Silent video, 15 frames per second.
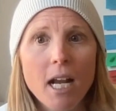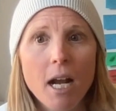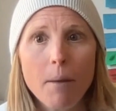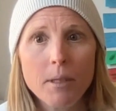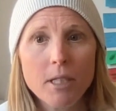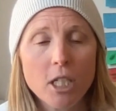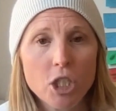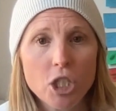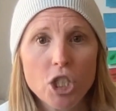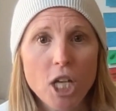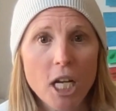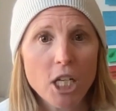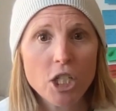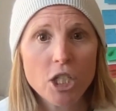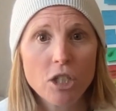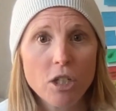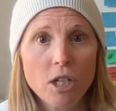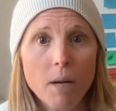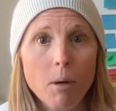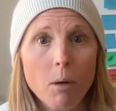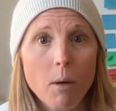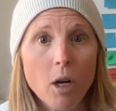body composition changes
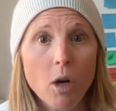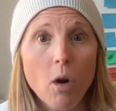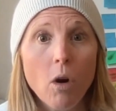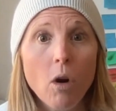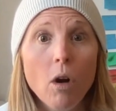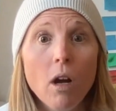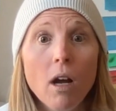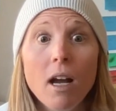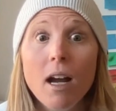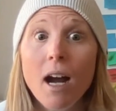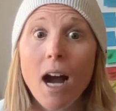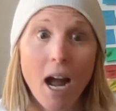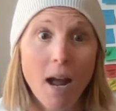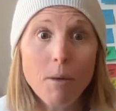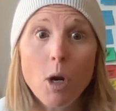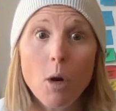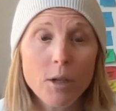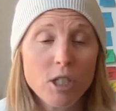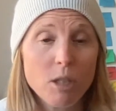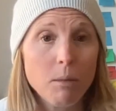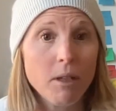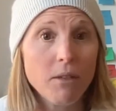their number one goal, I'm
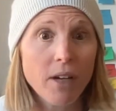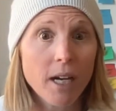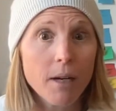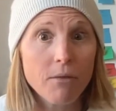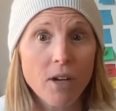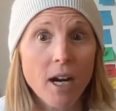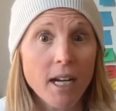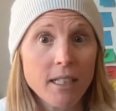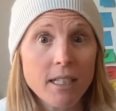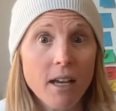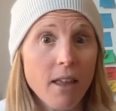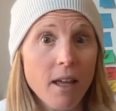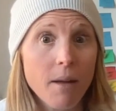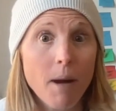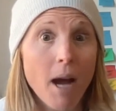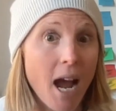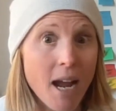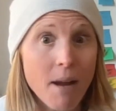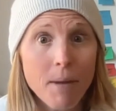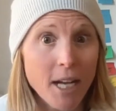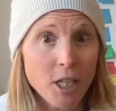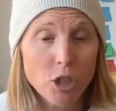going to be very upfront and tell them,
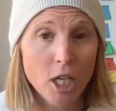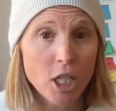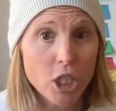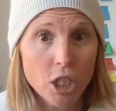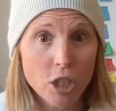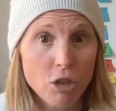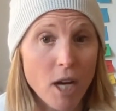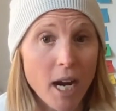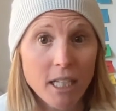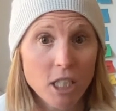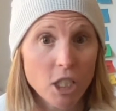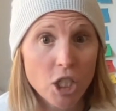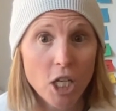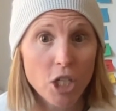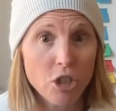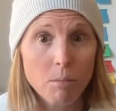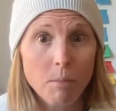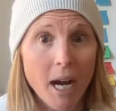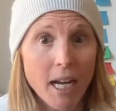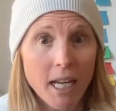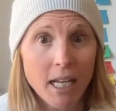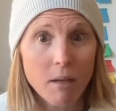I'm not tra- trying to change your
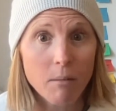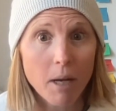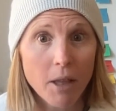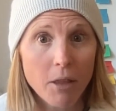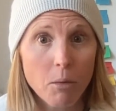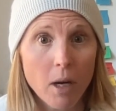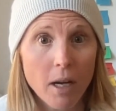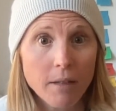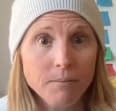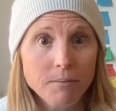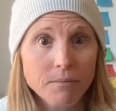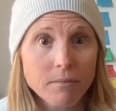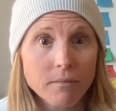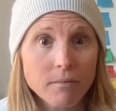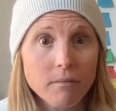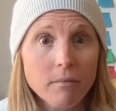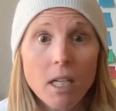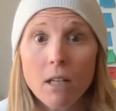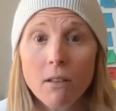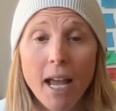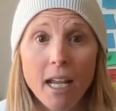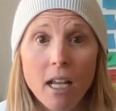body in month one.
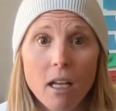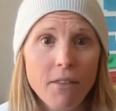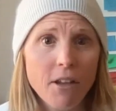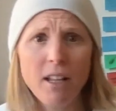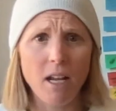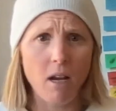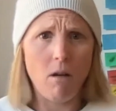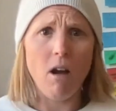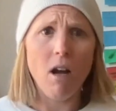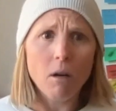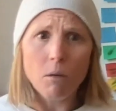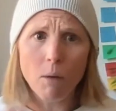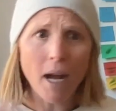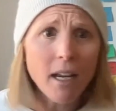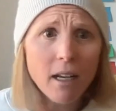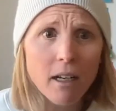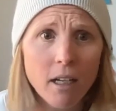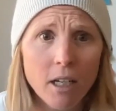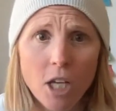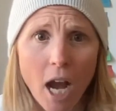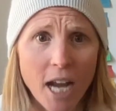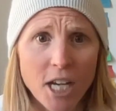Like, and they're like, huh, what?
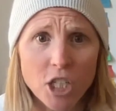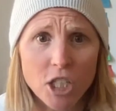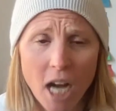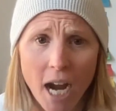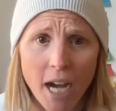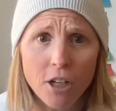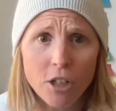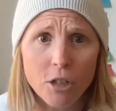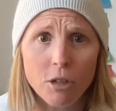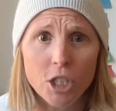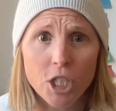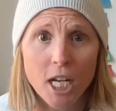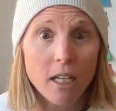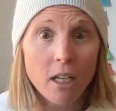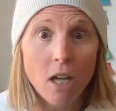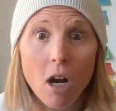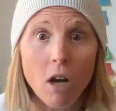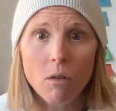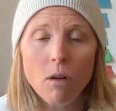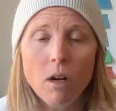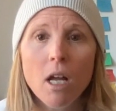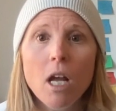I just hired you to change.
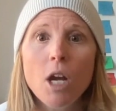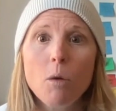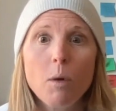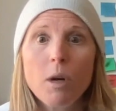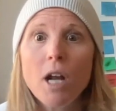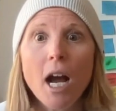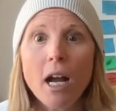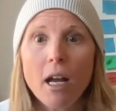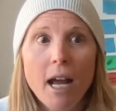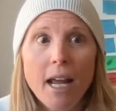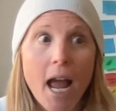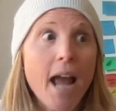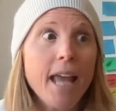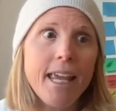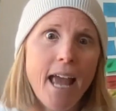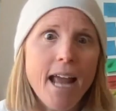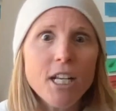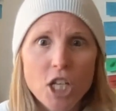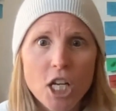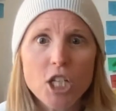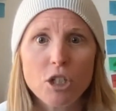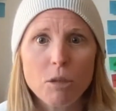No, we're not. I, I
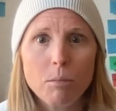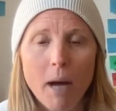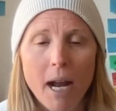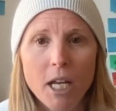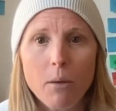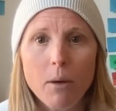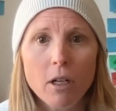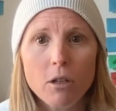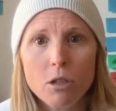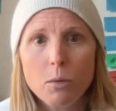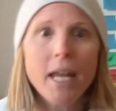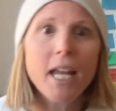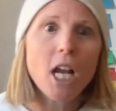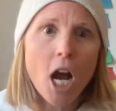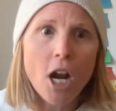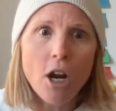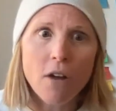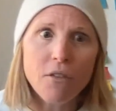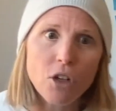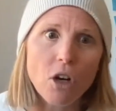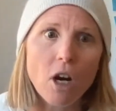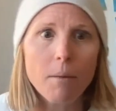can change your body. You want to lose weight? Cut
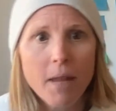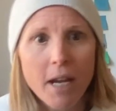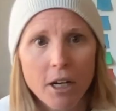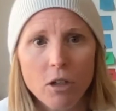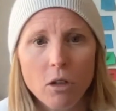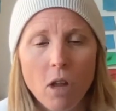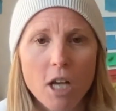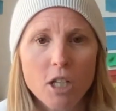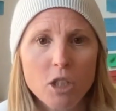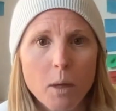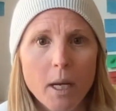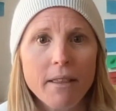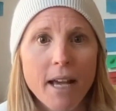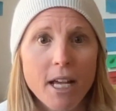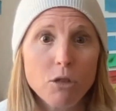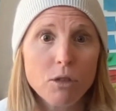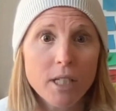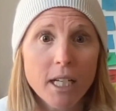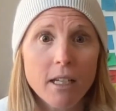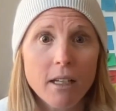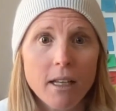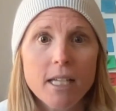off your arm. There, you lost weight. That's
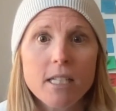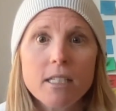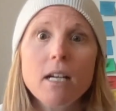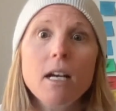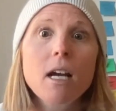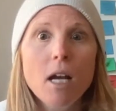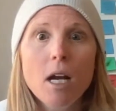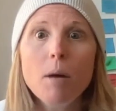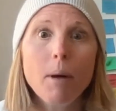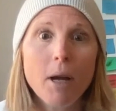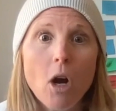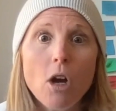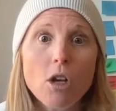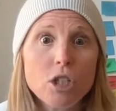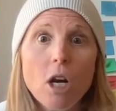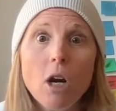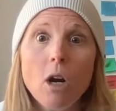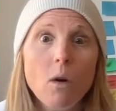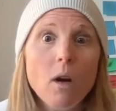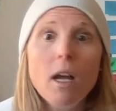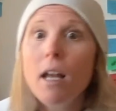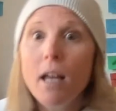ridiculous. but
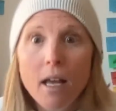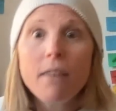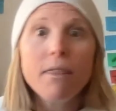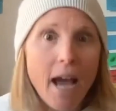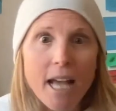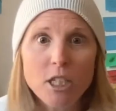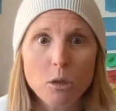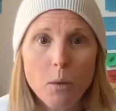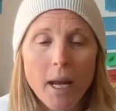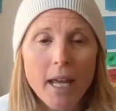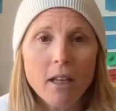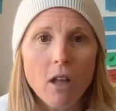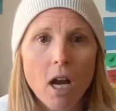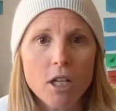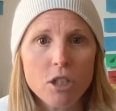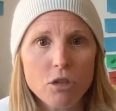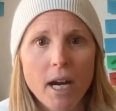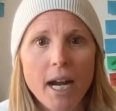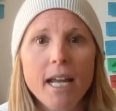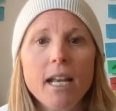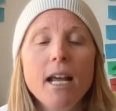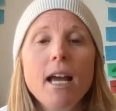also, that's a weight loss,
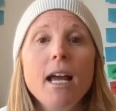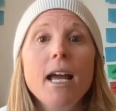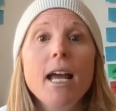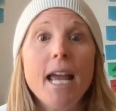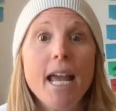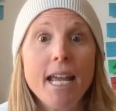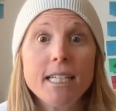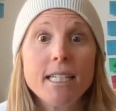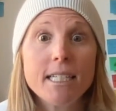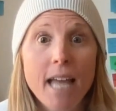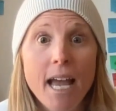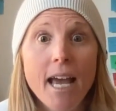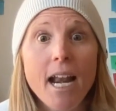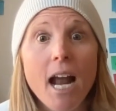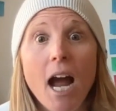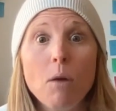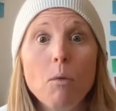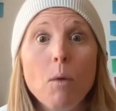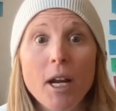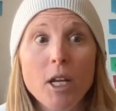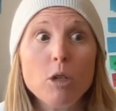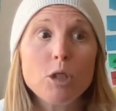right? Instead,
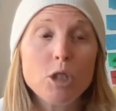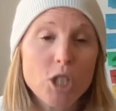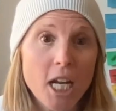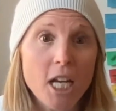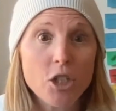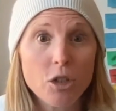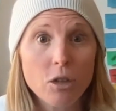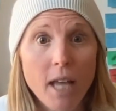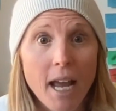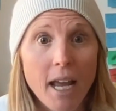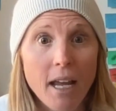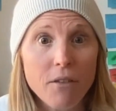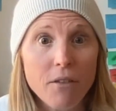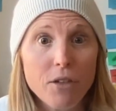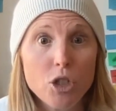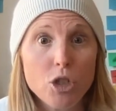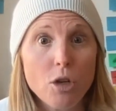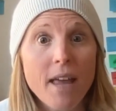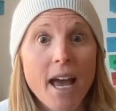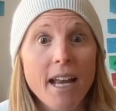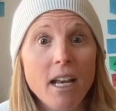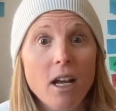I want you to change your life
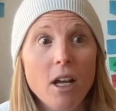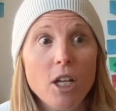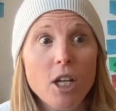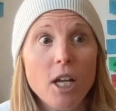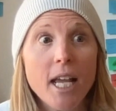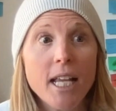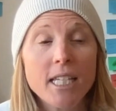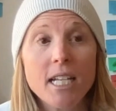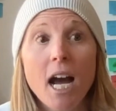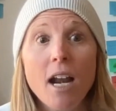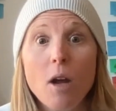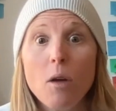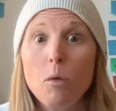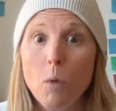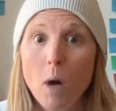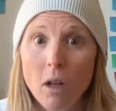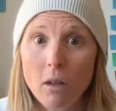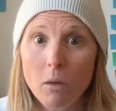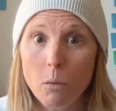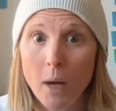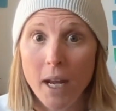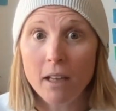so that it's not a
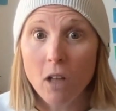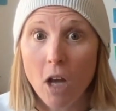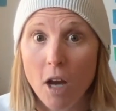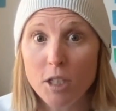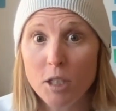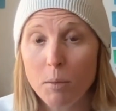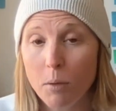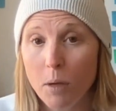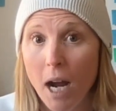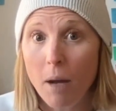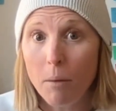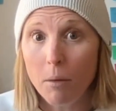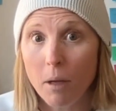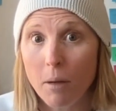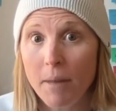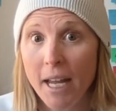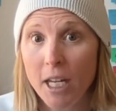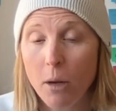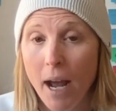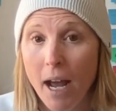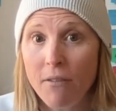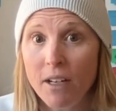weight loss problem
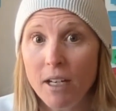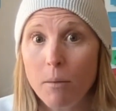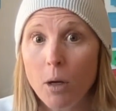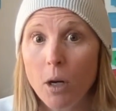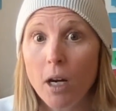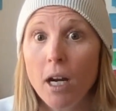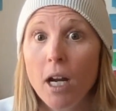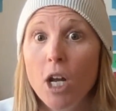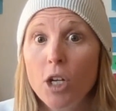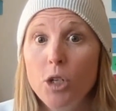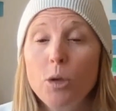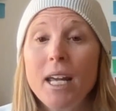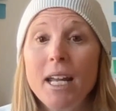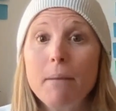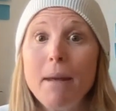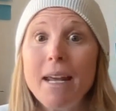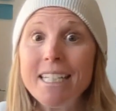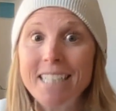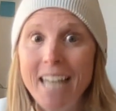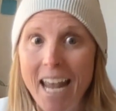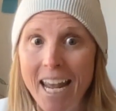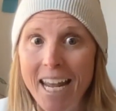that you have anymore. You can
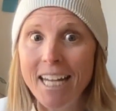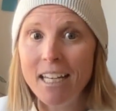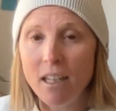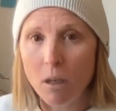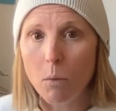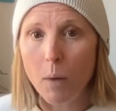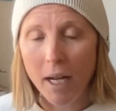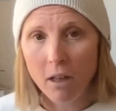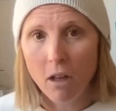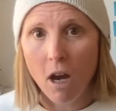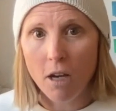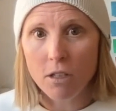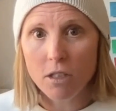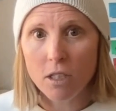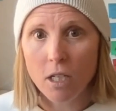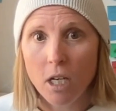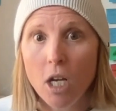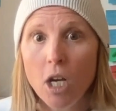maintain the weight loss.